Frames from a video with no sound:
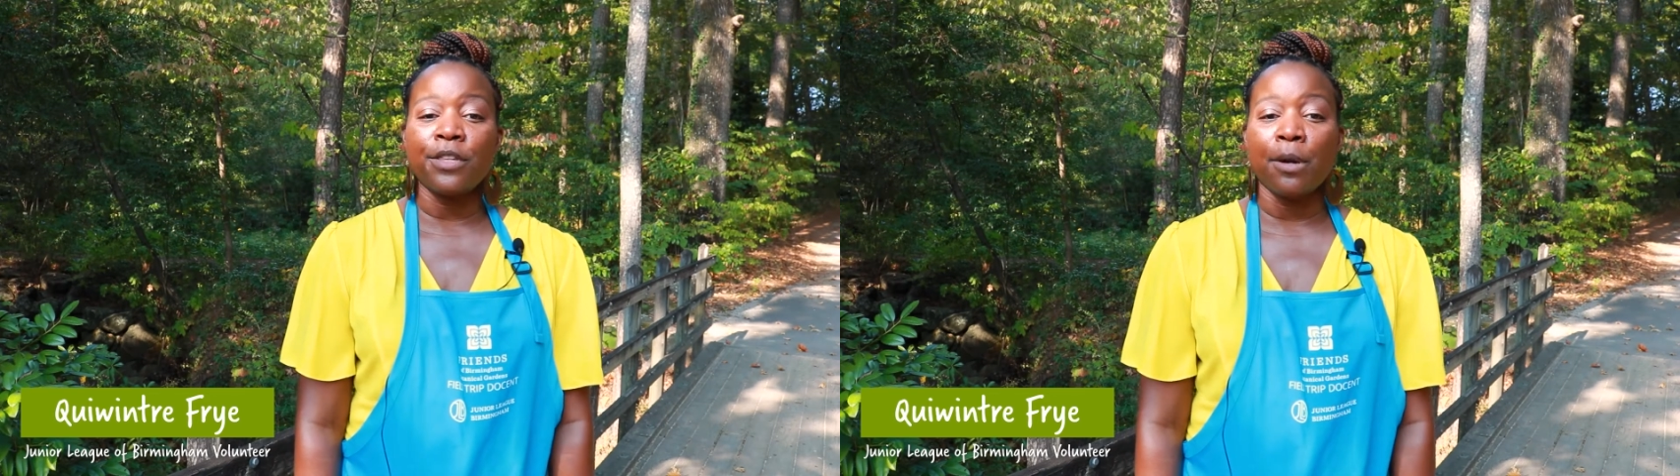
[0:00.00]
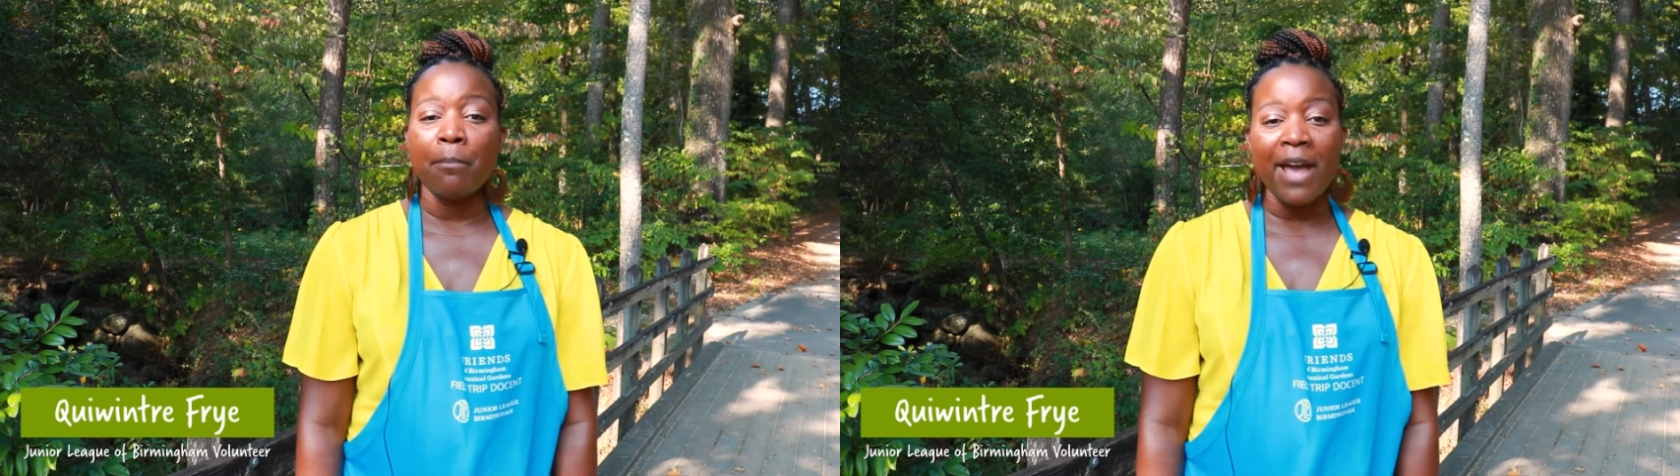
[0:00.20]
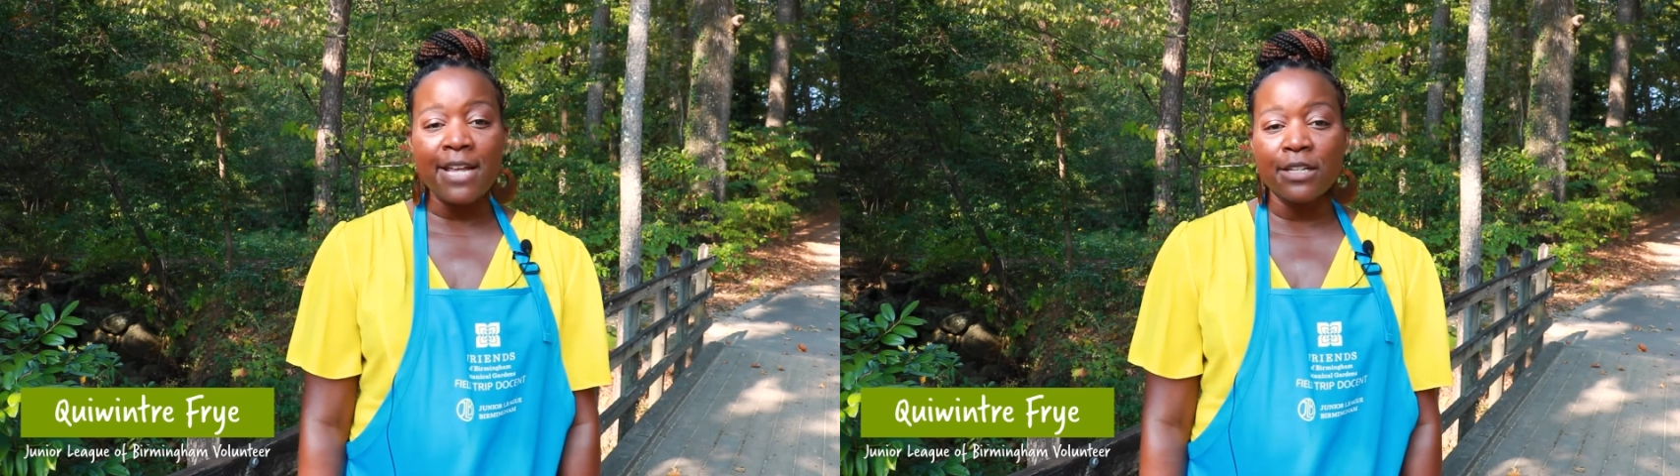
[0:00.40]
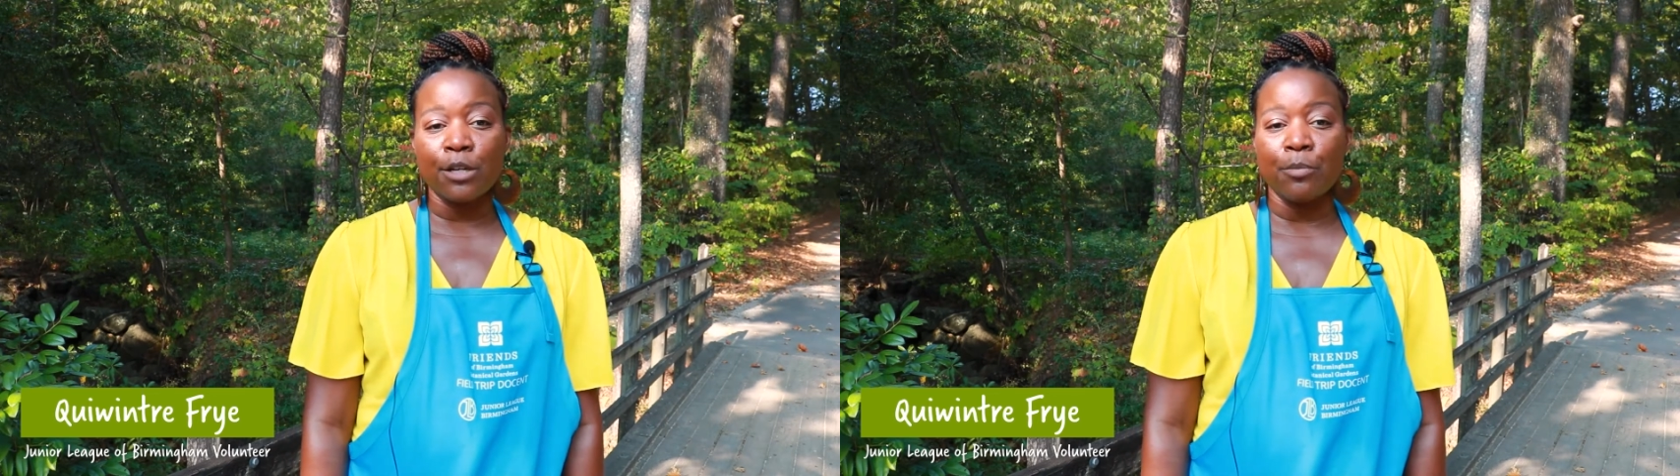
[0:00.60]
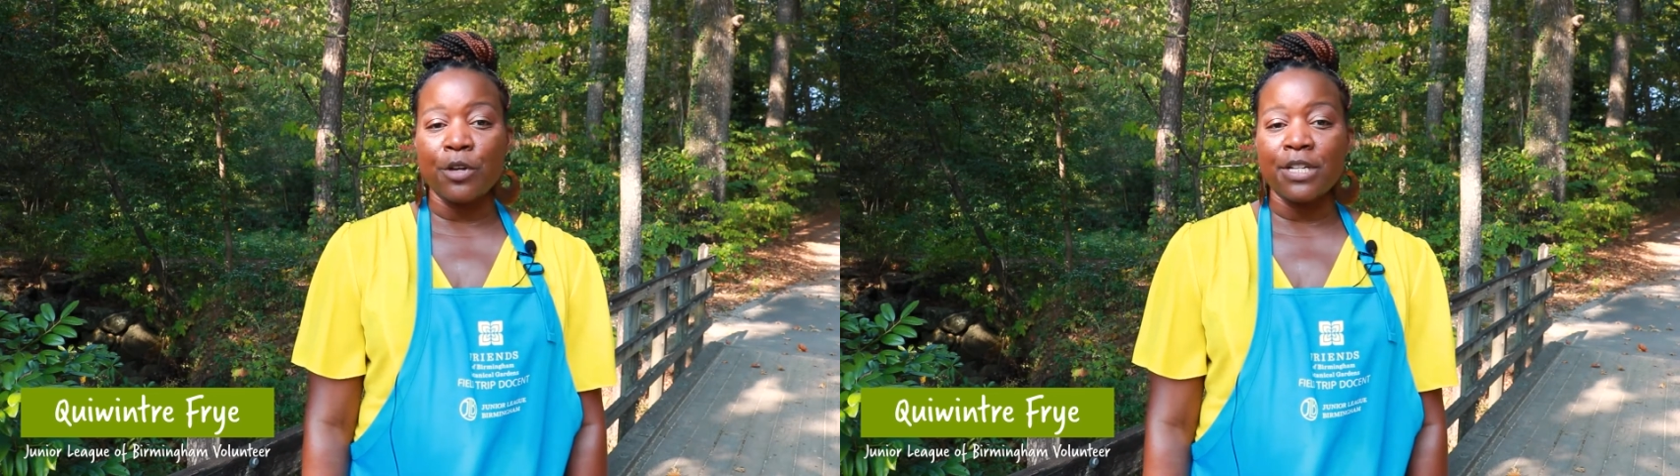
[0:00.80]
amazing
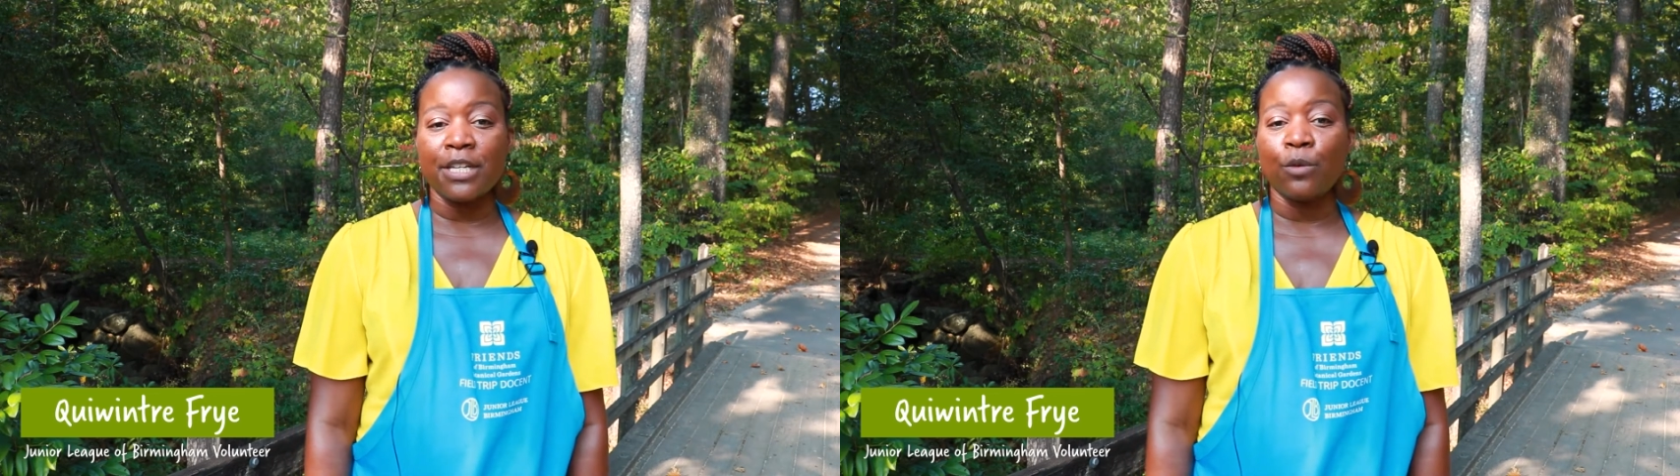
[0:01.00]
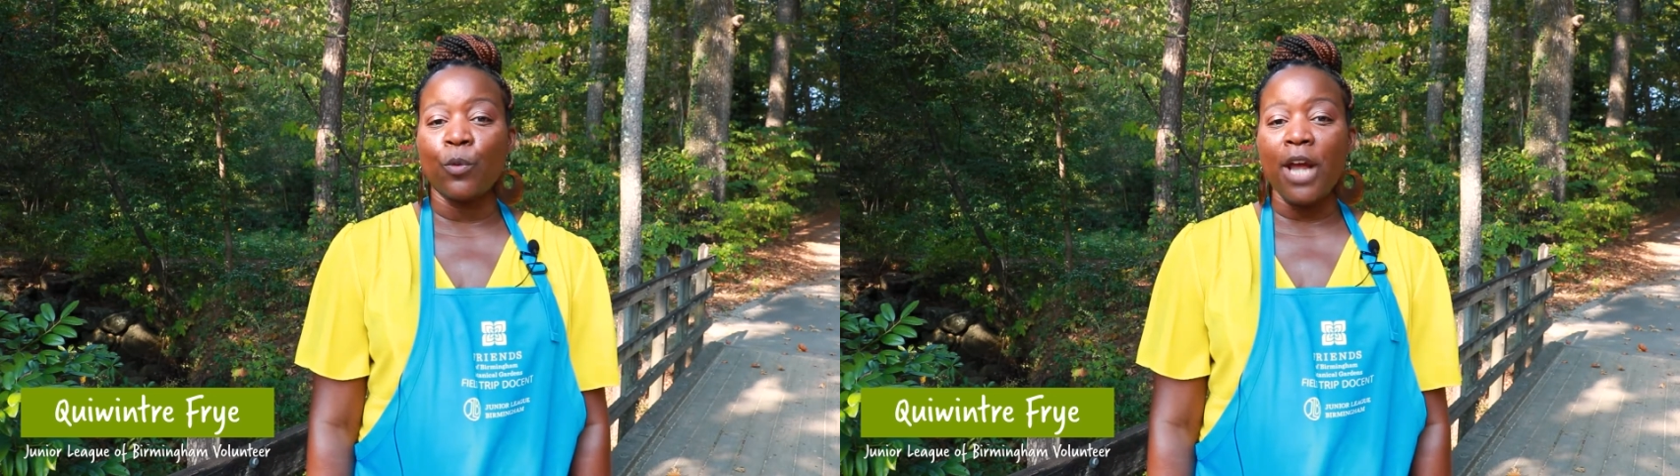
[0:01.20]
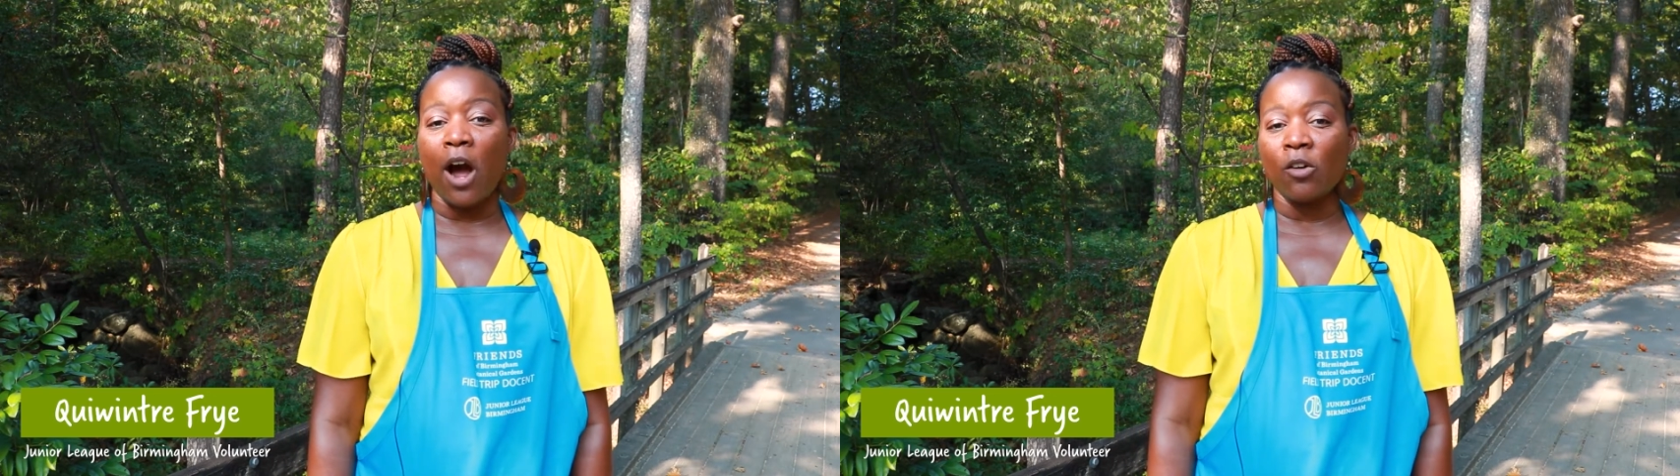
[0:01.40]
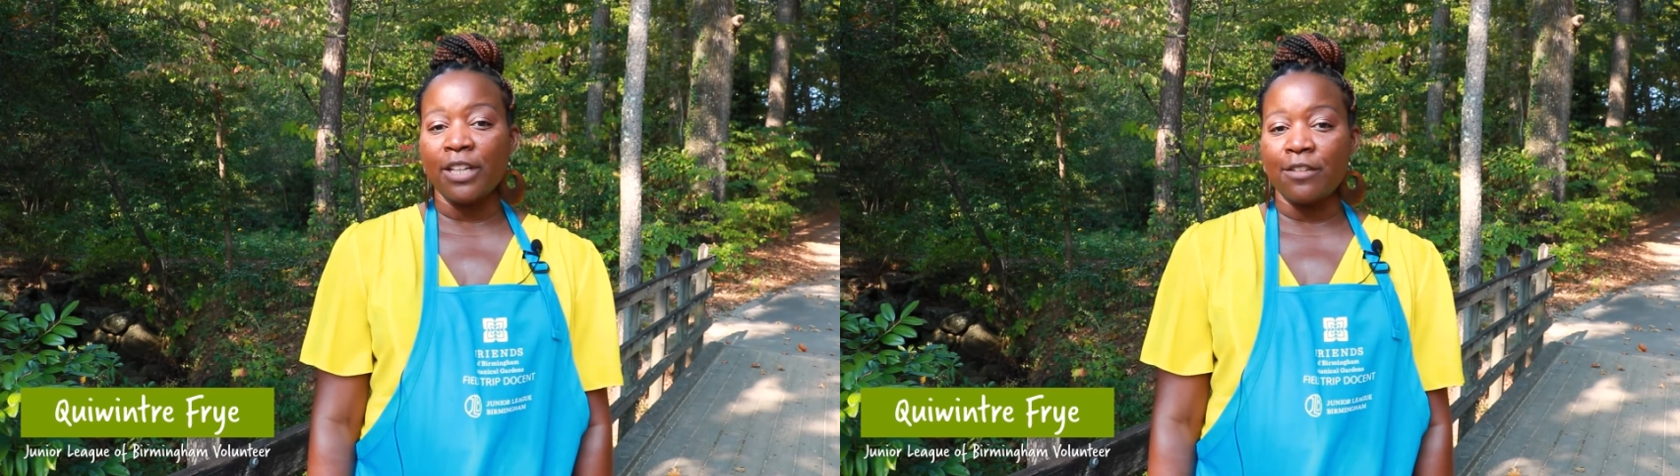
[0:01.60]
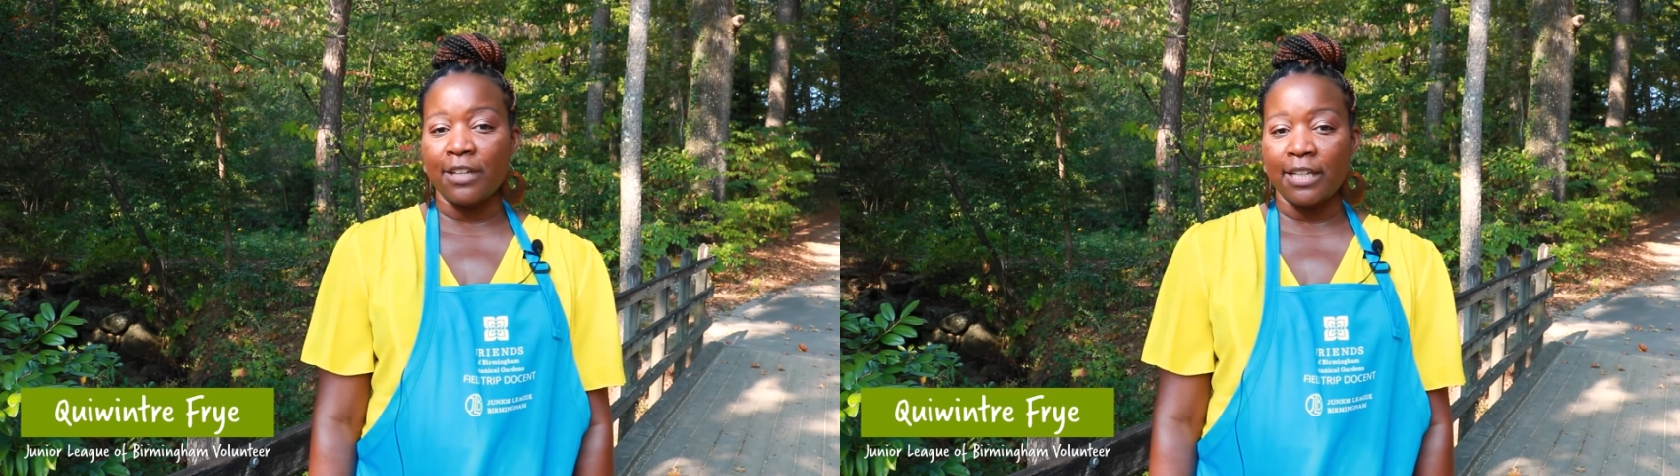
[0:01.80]
community we all
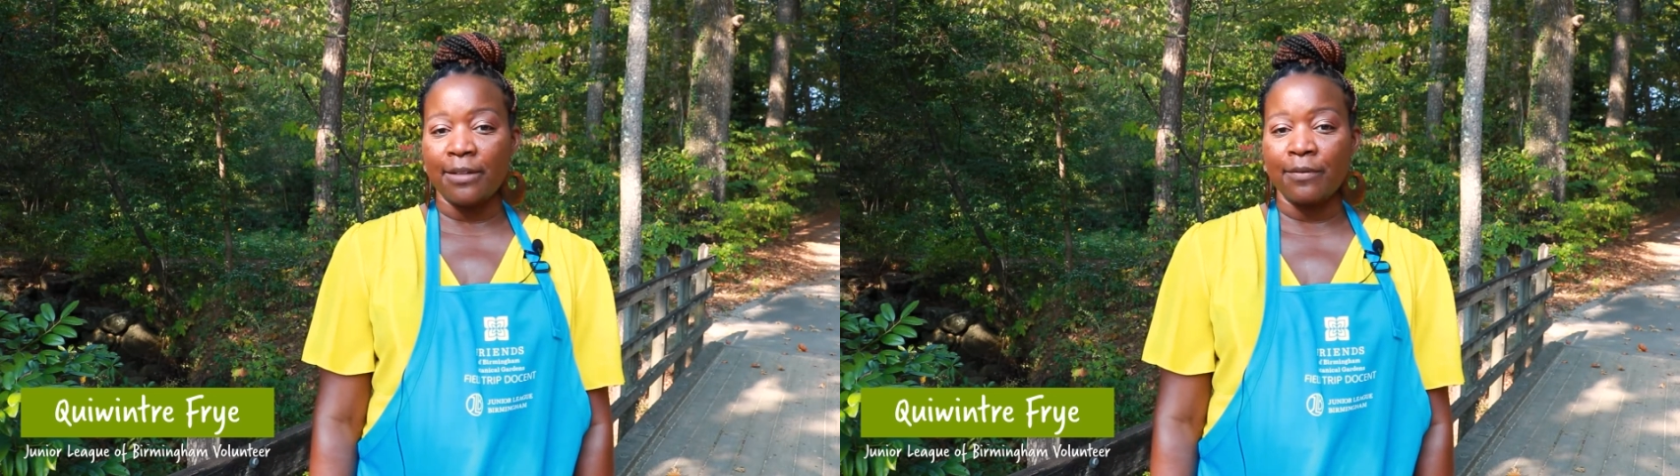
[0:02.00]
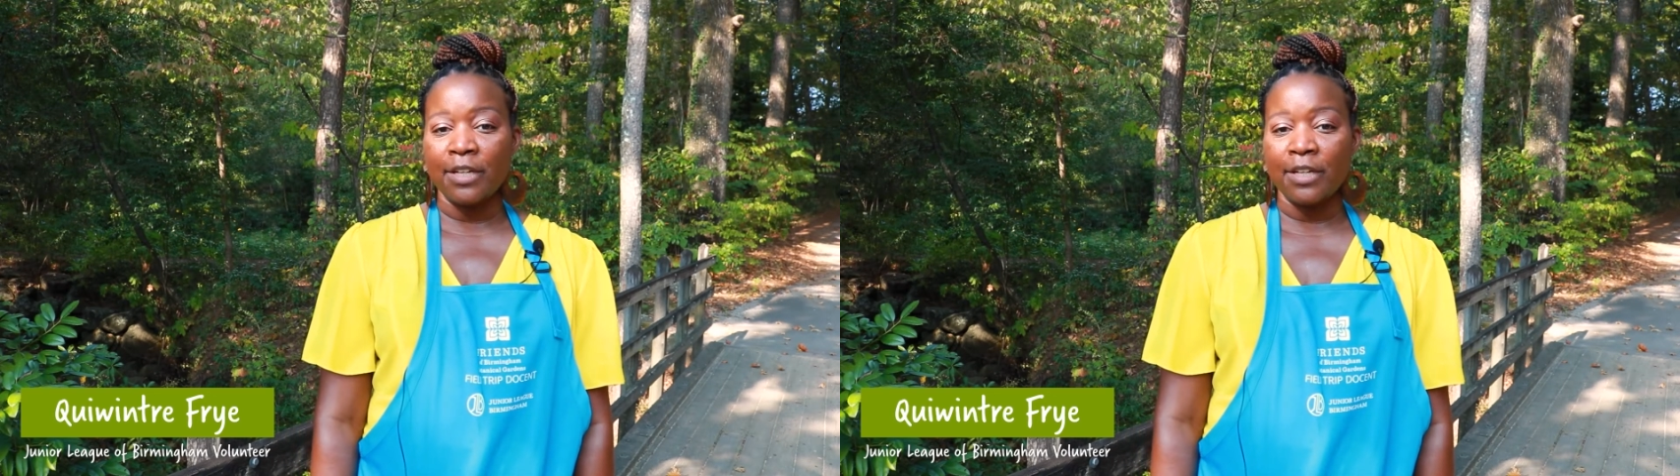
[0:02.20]
live in.